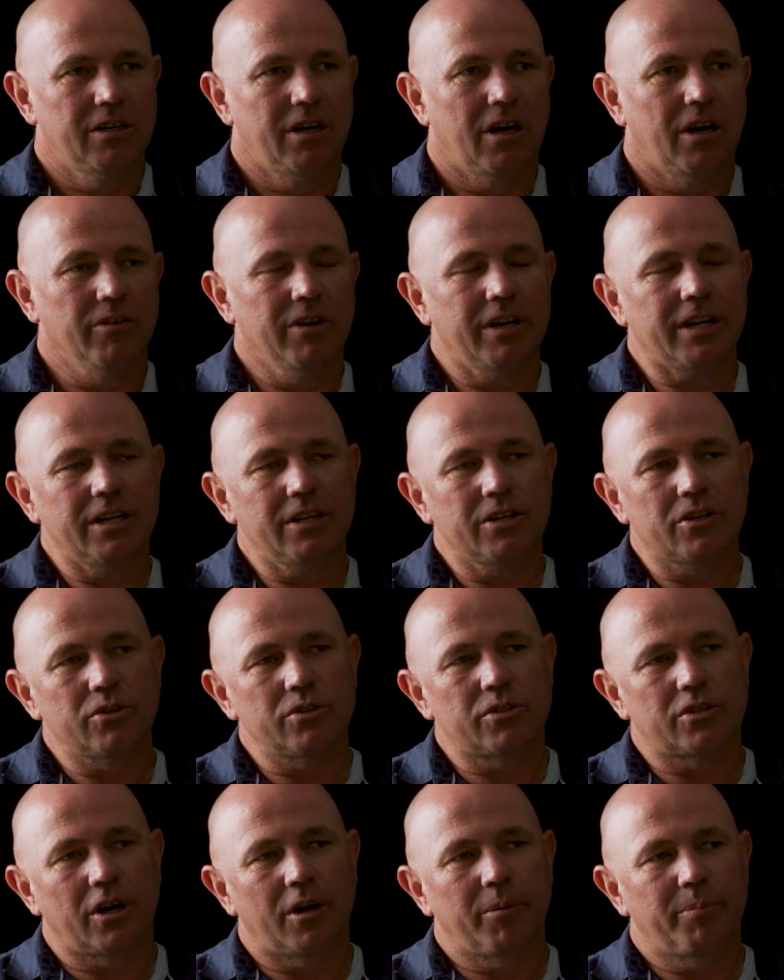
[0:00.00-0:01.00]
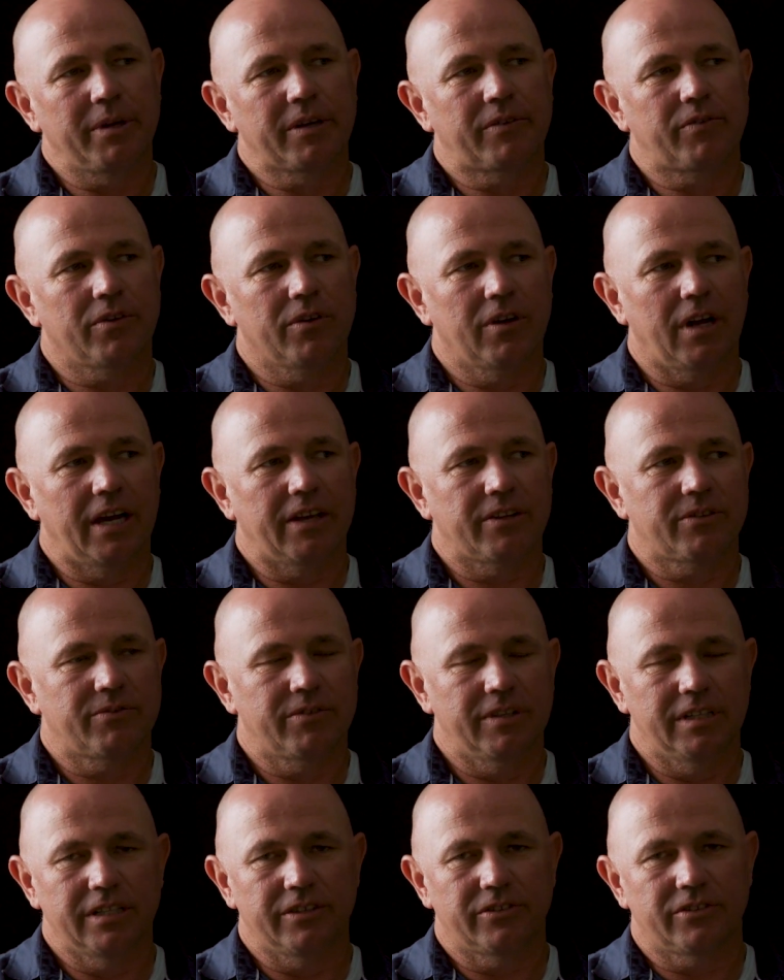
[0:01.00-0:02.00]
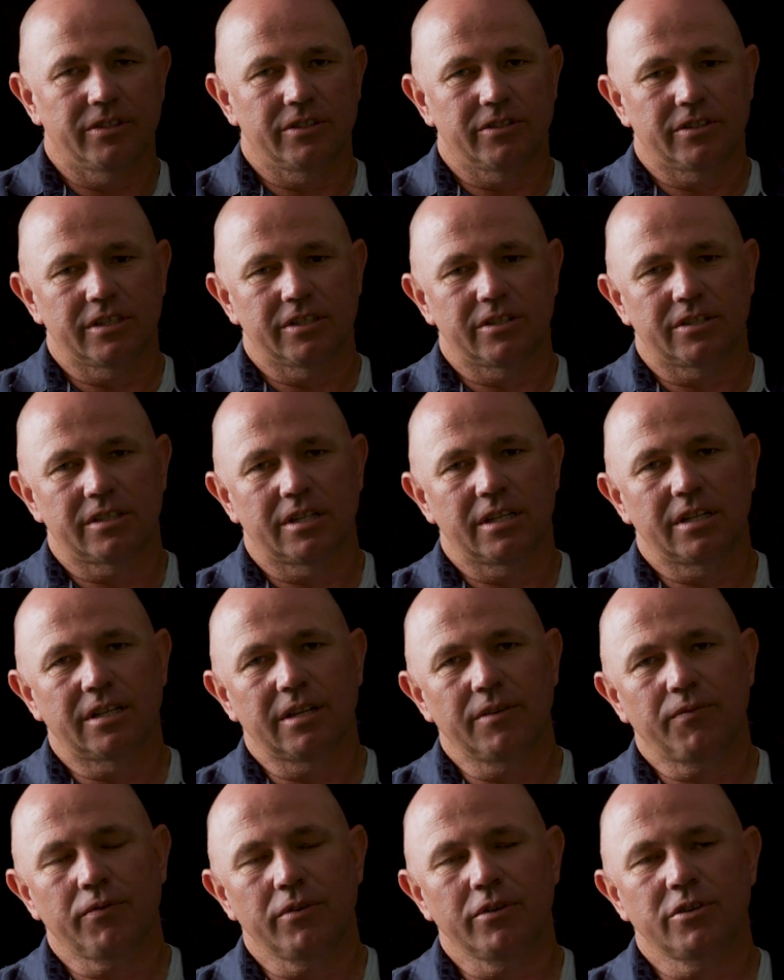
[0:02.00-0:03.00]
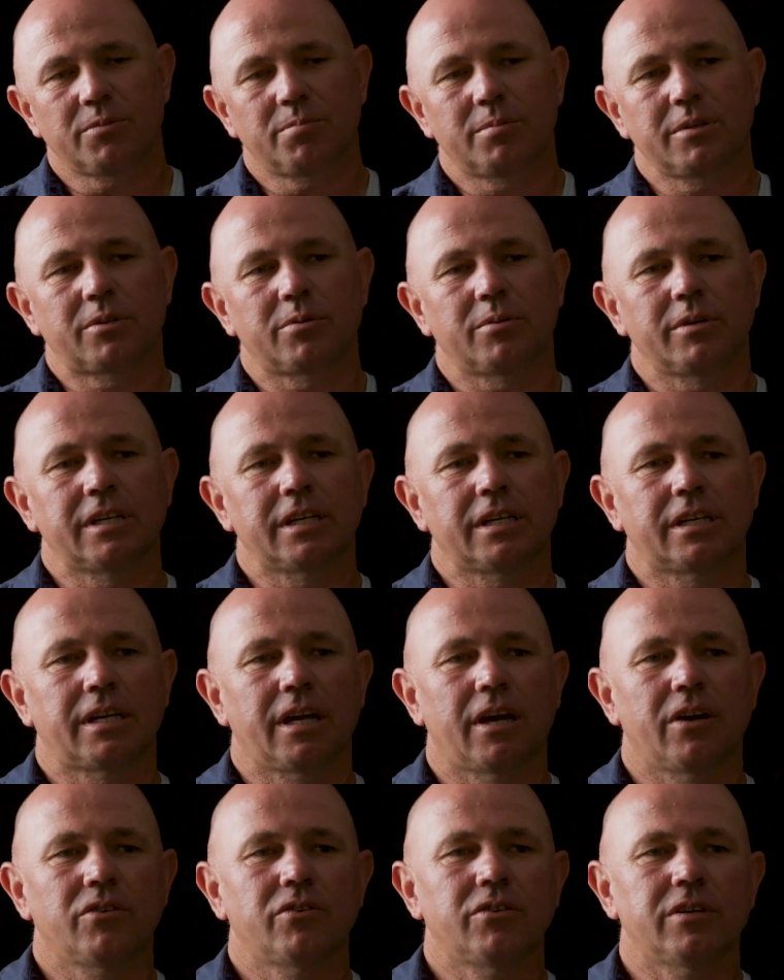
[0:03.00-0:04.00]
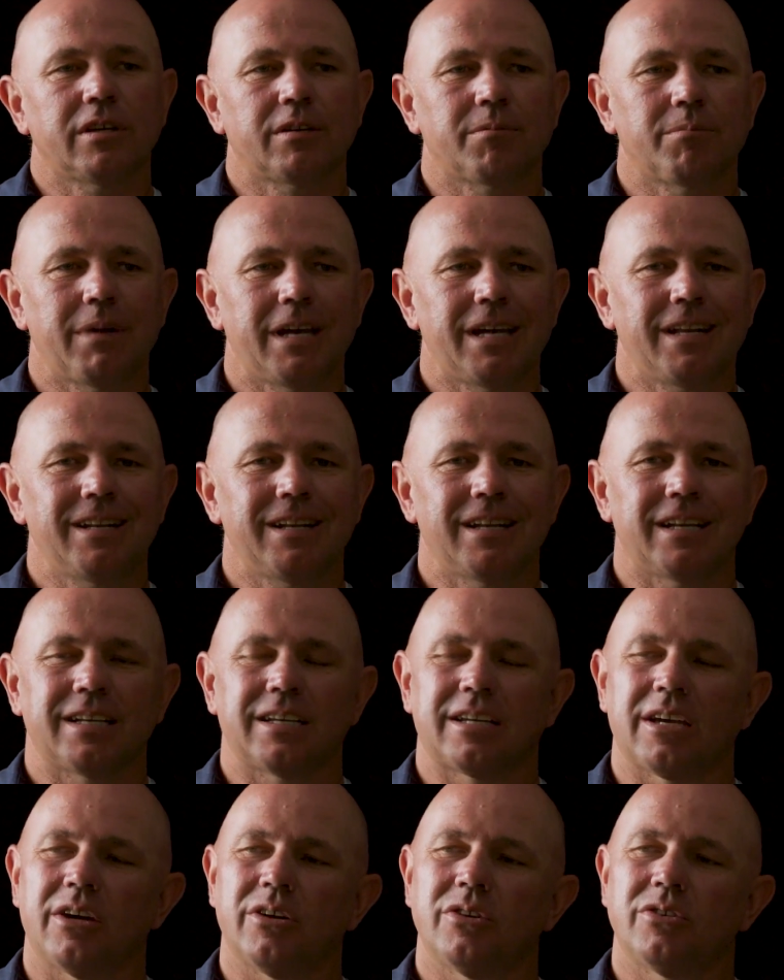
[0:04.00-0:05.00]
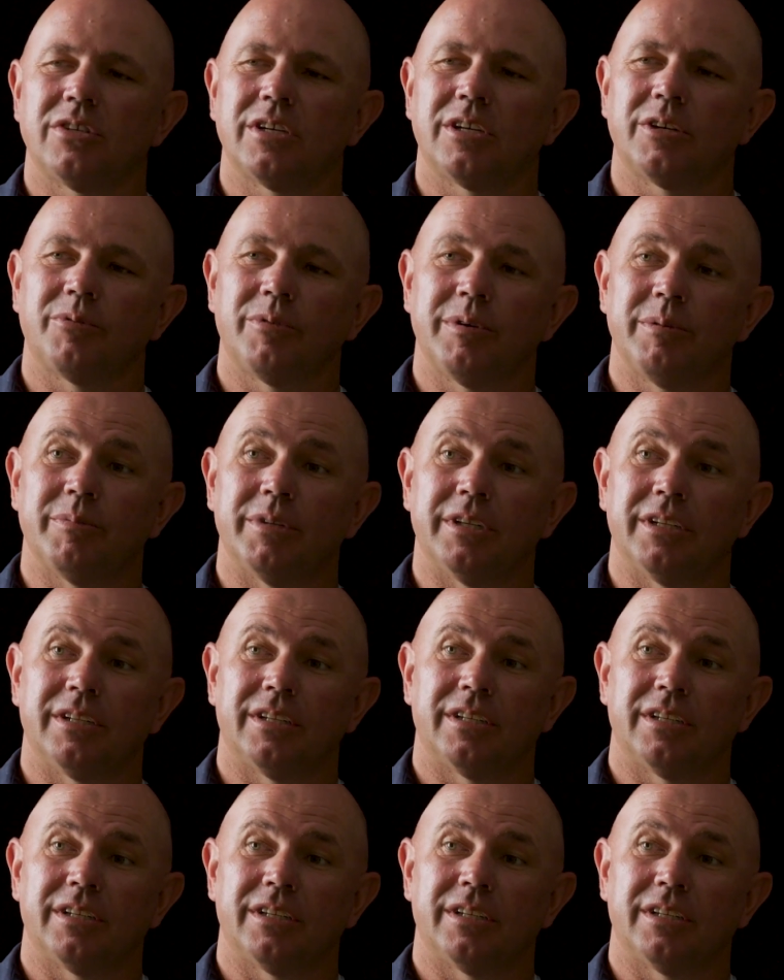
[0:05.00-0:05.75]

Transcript: I reckon a good topic for us, for listeners, is the difference between coaching men and coaching women.